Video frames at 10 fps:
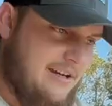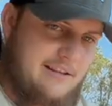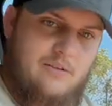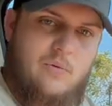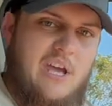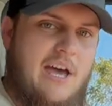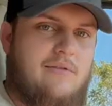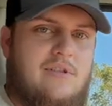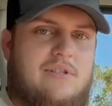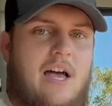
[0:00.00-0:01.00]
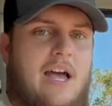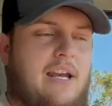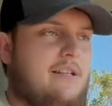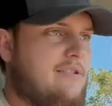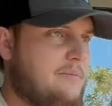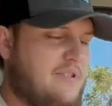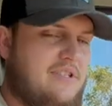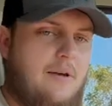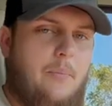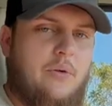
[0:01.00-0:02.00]
And then we have you sign some
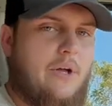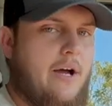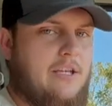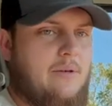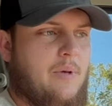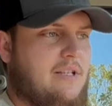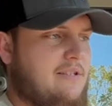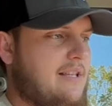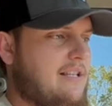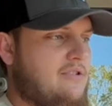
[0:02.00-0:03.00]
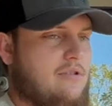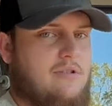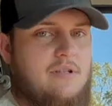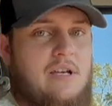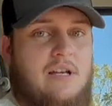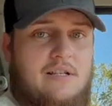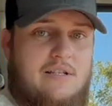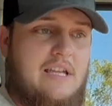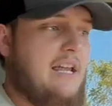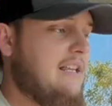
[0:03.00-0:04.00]
simple documents that's just
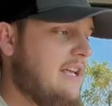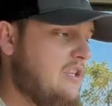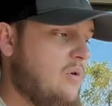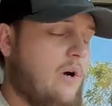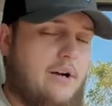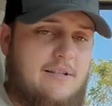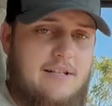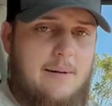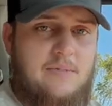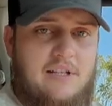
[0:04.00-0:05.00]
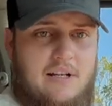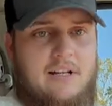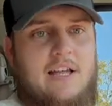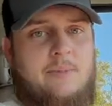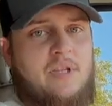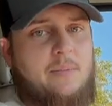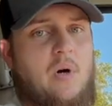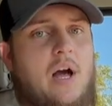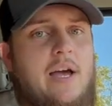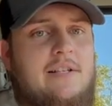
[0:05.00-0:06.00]
stating that you are accepting and claiming the
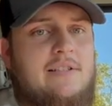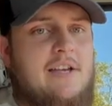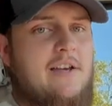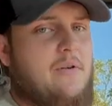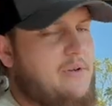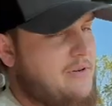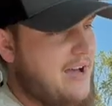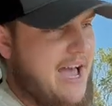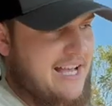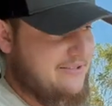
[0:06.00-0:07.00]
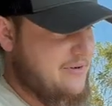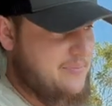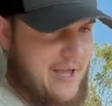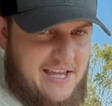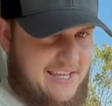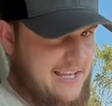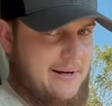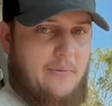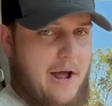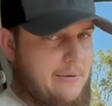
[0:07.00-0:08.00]
prize. We do not ask for banking
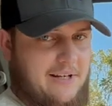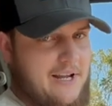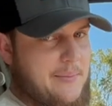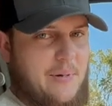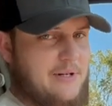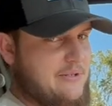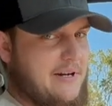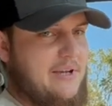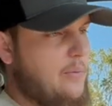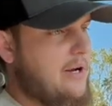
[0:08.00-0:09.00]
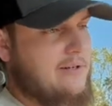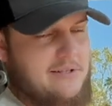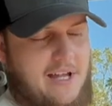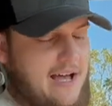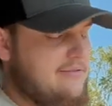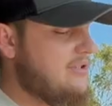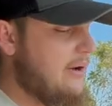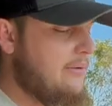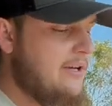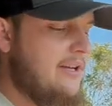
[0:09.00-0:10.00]
and routing numbers or any weird stuff.
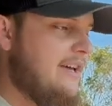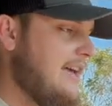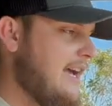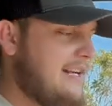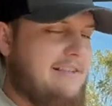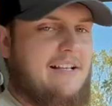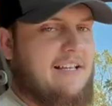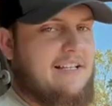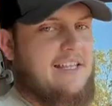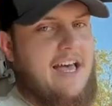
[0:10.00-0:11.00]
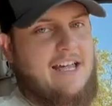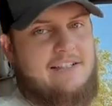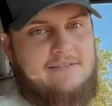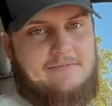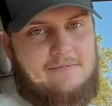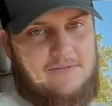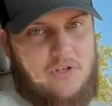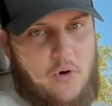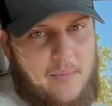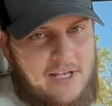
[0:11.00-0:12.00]
So anything like that,
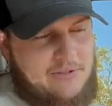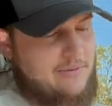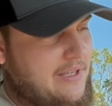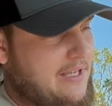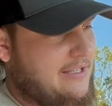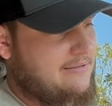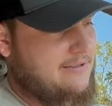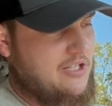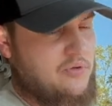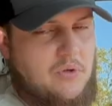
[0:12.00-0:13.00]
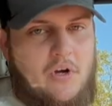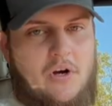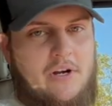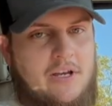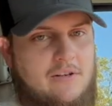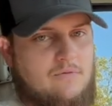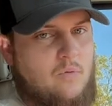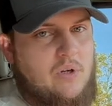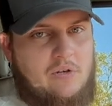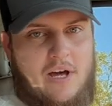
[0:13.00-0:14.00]
don't mess it. Disregard it.
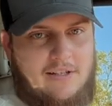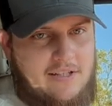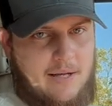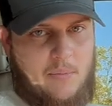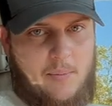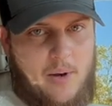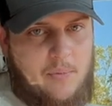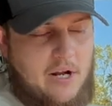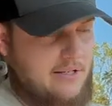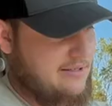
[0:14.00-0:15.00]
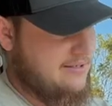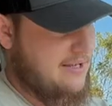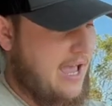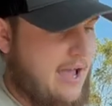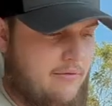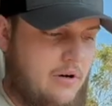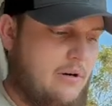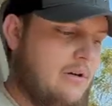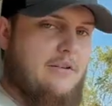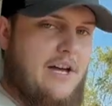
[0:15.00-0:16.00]
We do not DM about prizes ever.
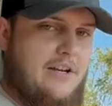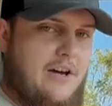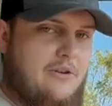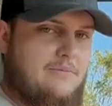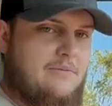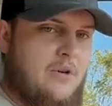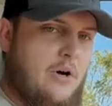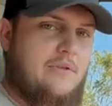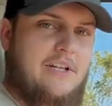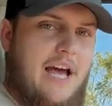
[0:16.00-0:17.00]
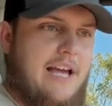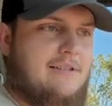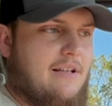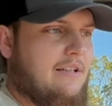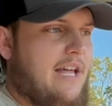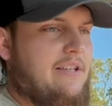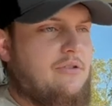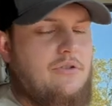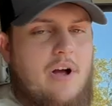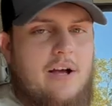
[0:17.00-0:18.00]
On that note, hopefully guys like
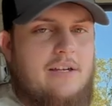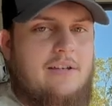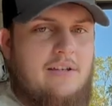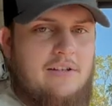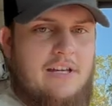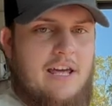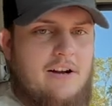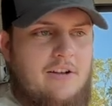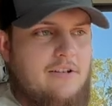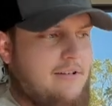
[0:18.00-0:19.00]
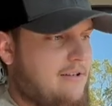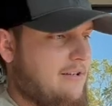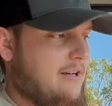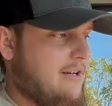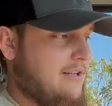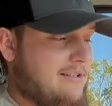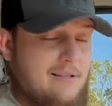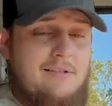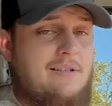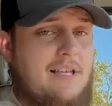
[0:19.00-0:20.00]
the truck and you get entered because
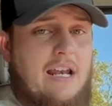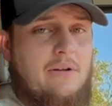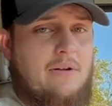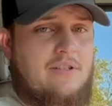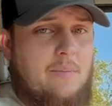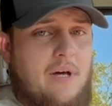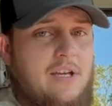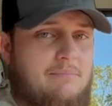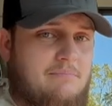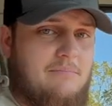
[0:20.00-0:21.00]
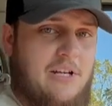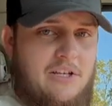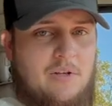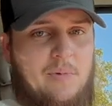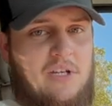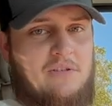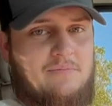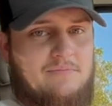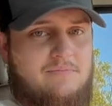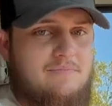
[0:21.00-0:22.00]
uh, this thing's got to go to somebody and it could be you.
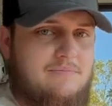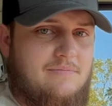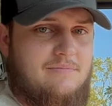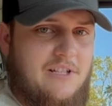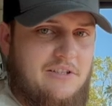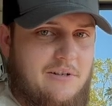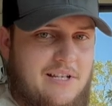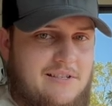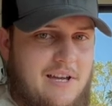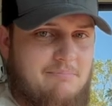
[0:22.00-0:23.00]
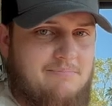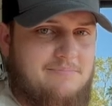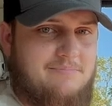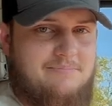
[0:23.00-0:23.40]
Until next time.